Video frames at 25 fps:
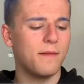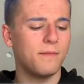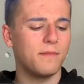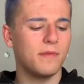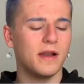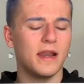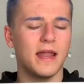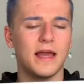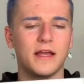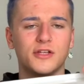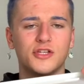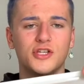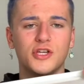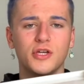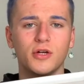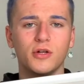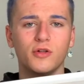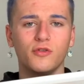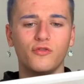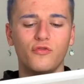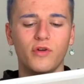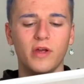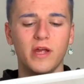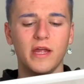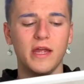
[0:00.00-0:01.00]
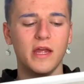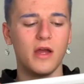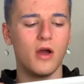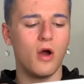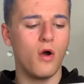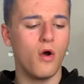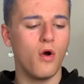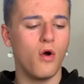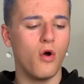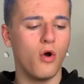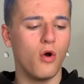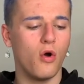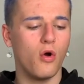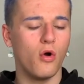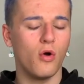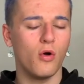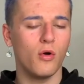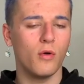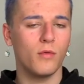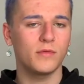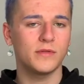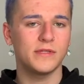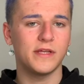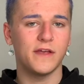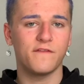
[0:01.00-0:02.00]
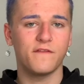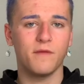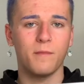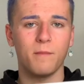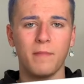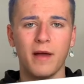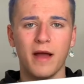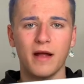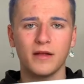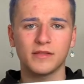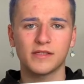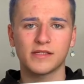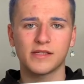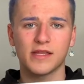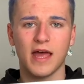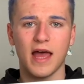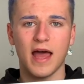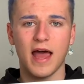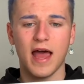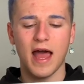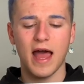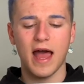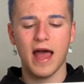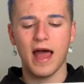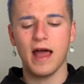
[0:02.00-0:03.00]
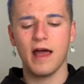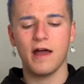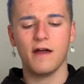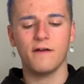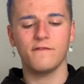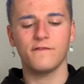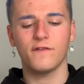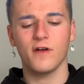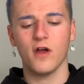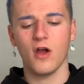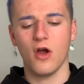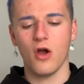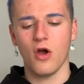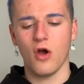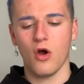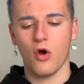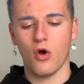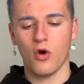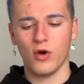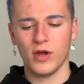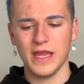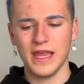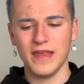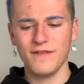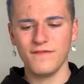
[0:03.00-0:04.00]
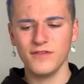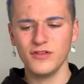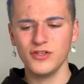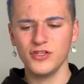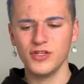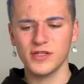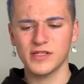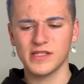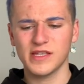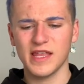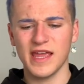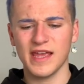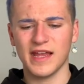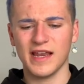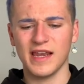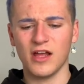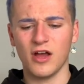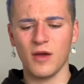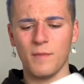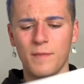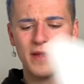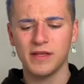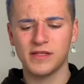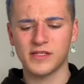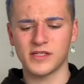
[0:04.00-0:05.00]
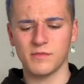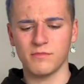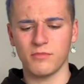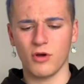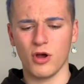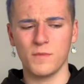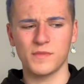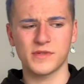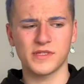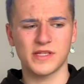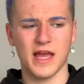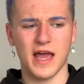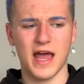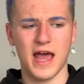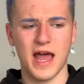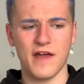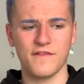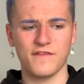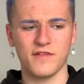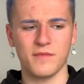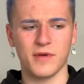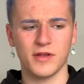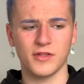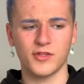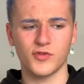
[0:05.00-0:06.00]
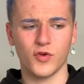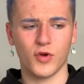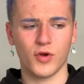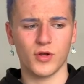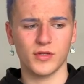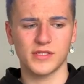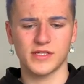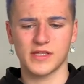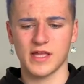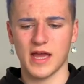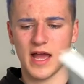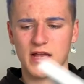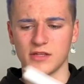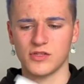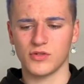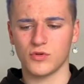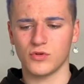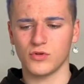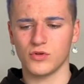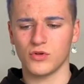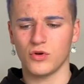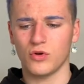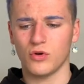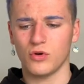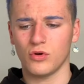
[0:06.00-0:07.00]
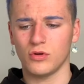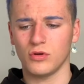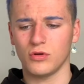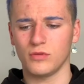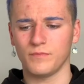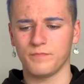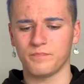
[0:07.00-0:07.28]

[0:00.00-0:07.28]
like jewelry or different belts that I have, or even just like little bits and bobs that I have in my drawers that I don't know,